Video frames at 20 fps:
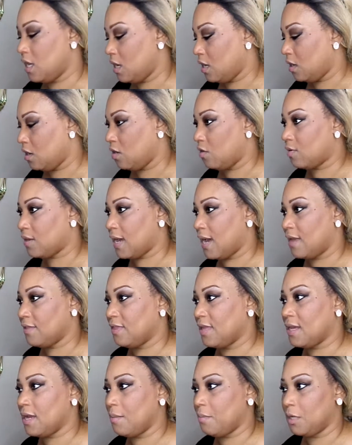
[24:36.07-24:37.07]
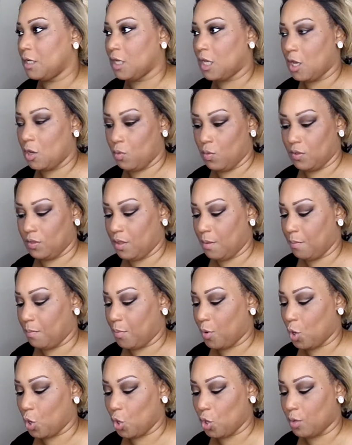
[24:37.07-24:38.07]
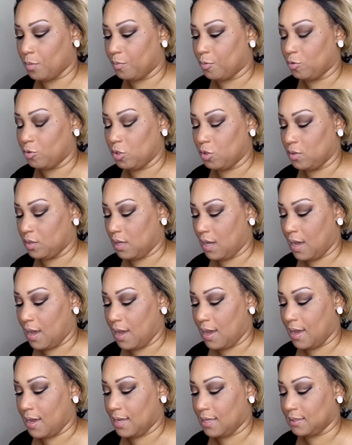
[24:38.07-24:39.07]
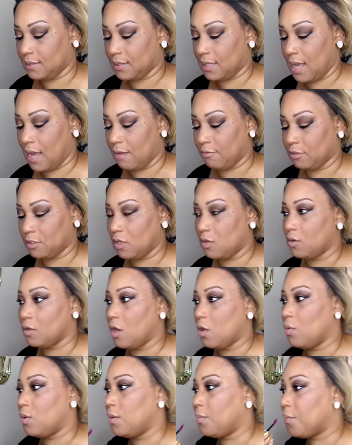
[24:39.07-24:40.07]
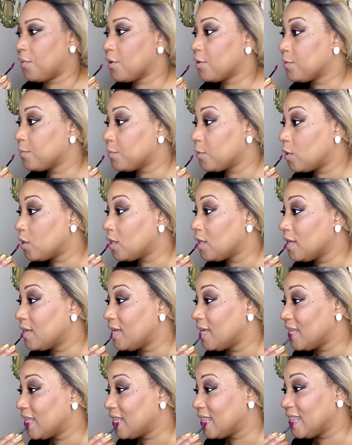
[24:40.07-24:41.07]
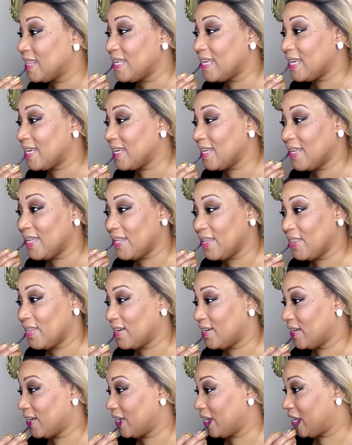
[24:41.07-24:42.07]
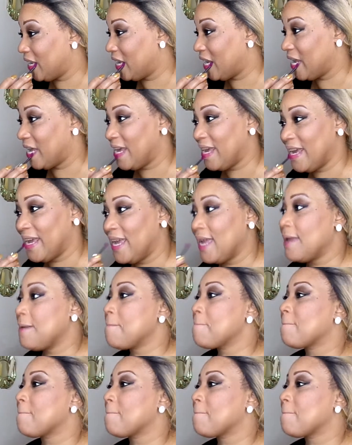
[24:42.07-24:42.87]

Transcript: Okay, I think I'm going to go with the purple, you guys. I was going to go with a purple the other day.